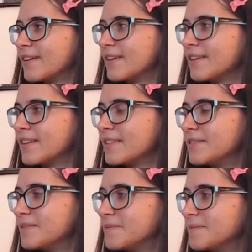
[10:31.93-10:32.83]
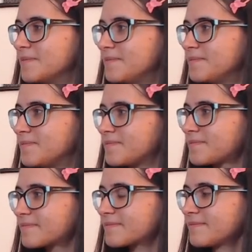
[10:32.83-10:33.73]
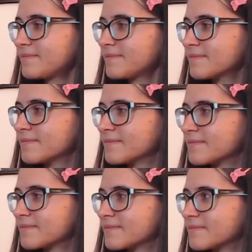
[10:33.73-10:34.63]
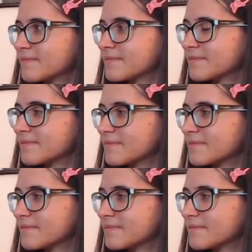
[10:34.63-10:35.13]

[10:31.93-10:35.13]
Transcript: No words are spoken by the person on screen.